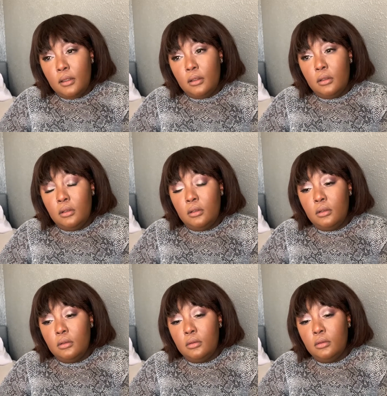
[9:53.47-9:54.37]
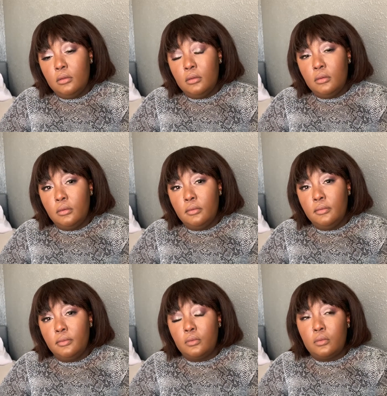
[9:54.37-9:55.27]

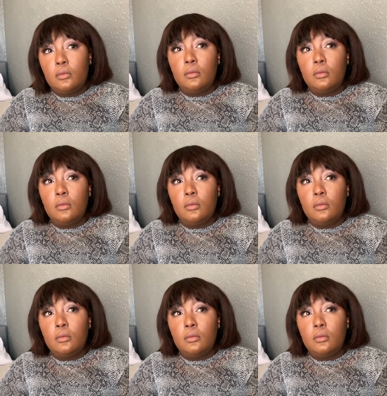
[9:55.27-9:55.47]
[no speech]